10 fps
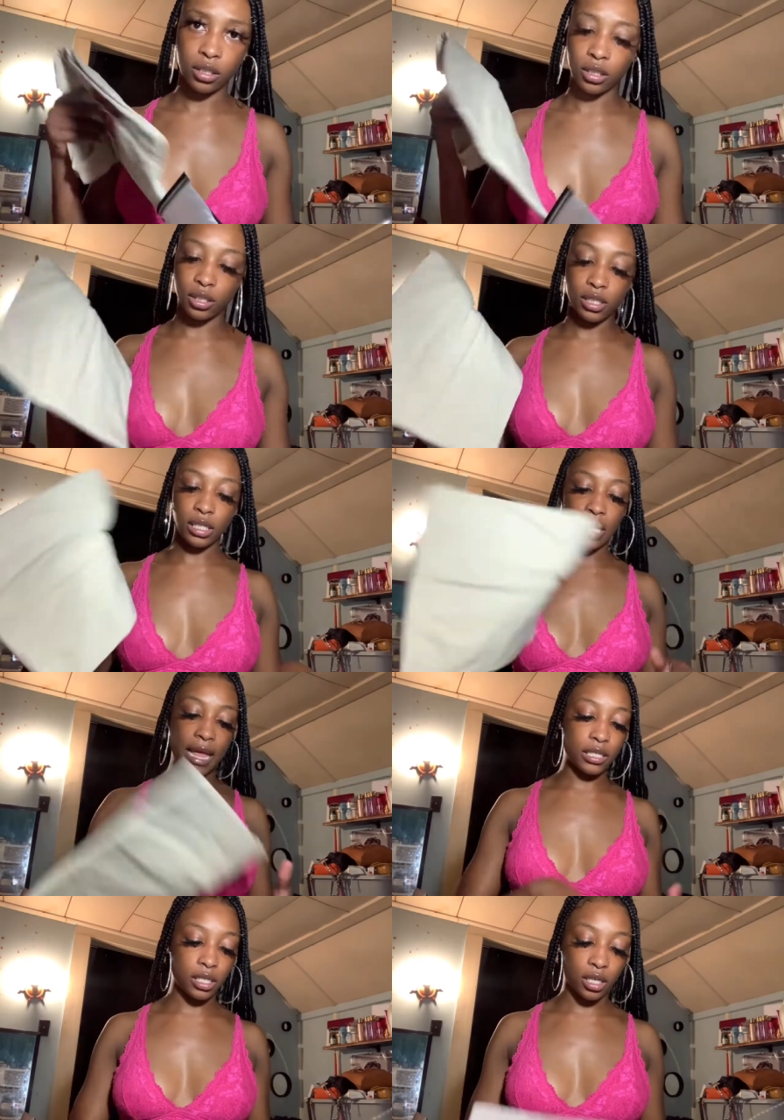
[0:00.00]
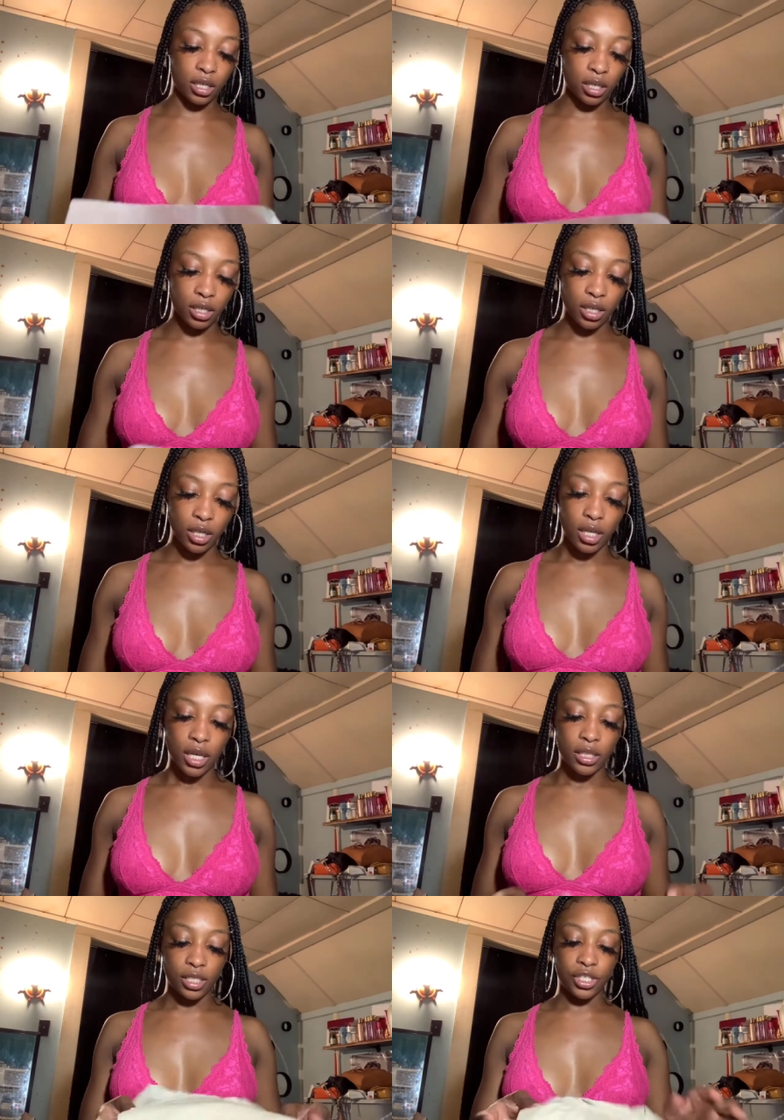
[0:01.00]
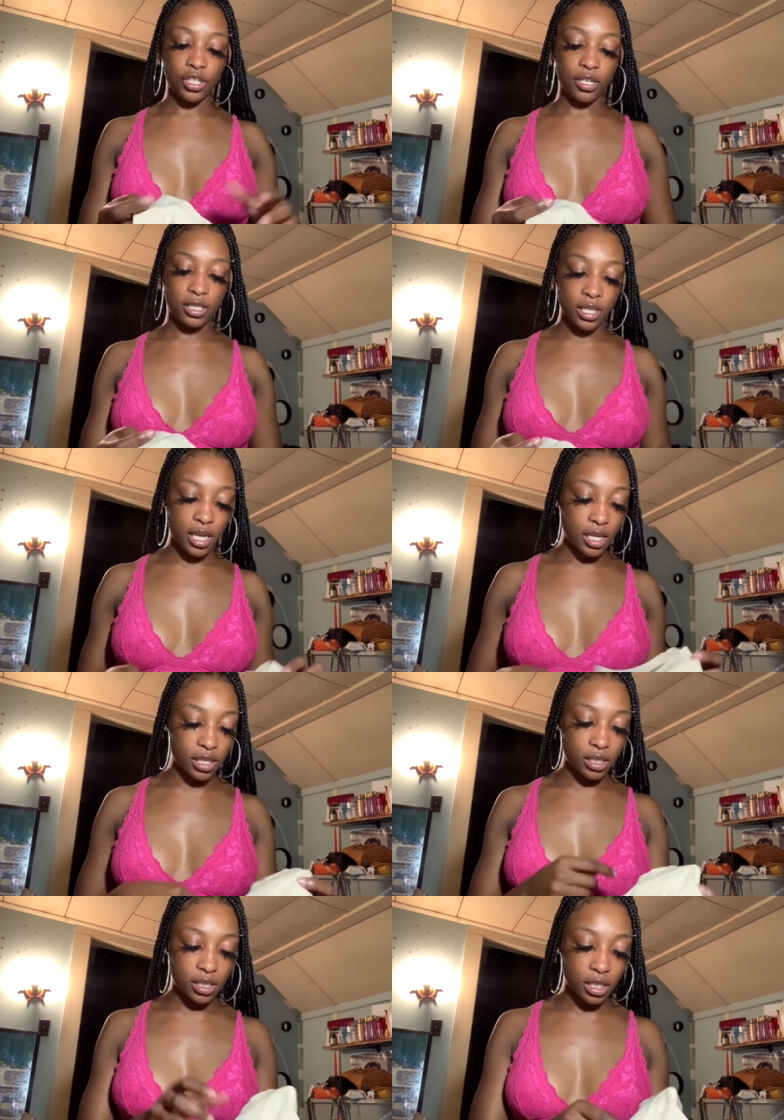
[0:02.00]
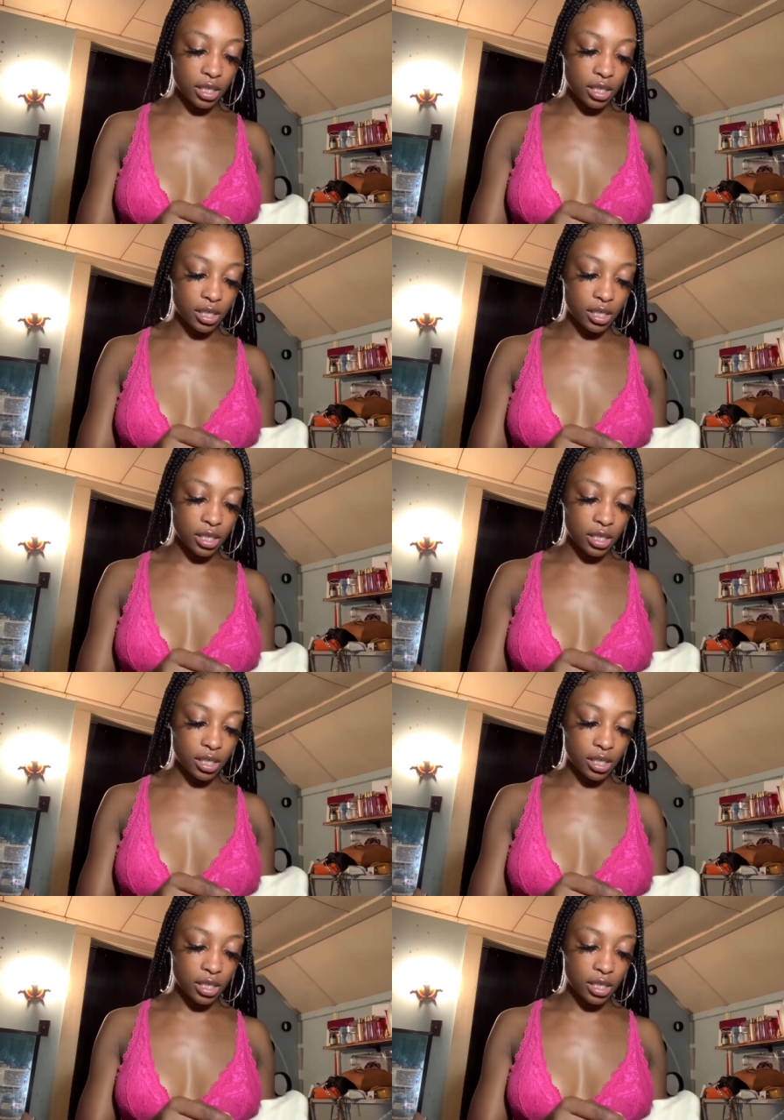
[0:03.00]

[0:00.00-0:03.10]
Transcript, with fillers: It's the last thing. This shirt says,